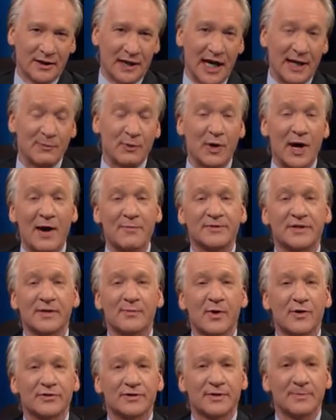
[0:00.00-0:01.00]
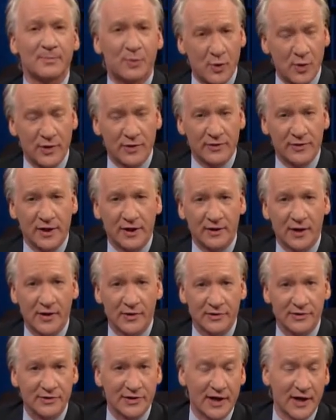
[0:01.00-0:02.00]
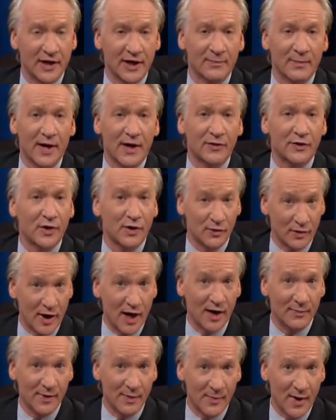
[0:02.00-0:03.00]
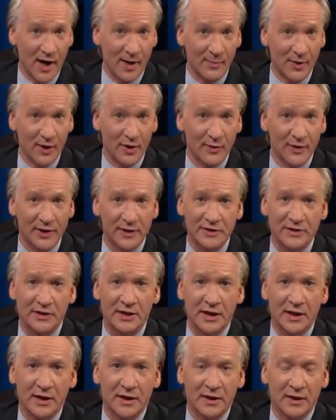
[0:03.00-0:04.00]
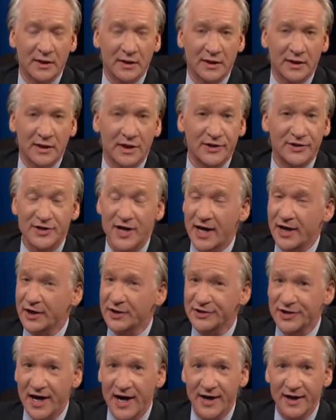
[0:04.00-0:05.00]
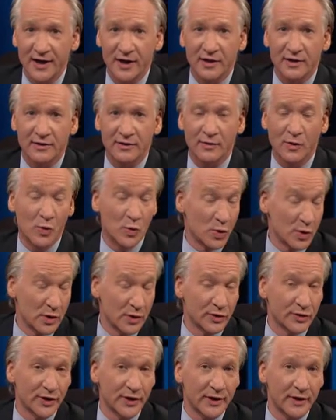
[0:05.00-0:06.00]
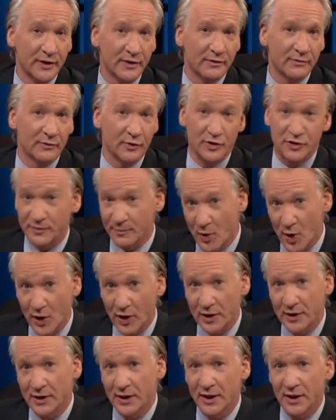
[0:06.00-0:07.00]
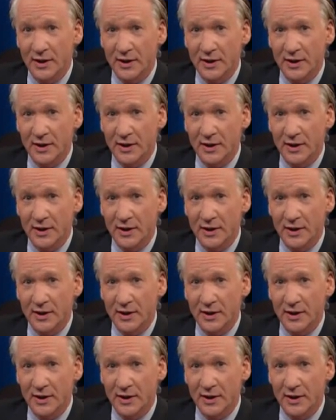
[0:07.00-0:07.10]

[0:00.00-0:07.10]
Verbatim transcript: And perhaps the most important thing to understand about Karab Amabo is He's not exotic or worldly or smart.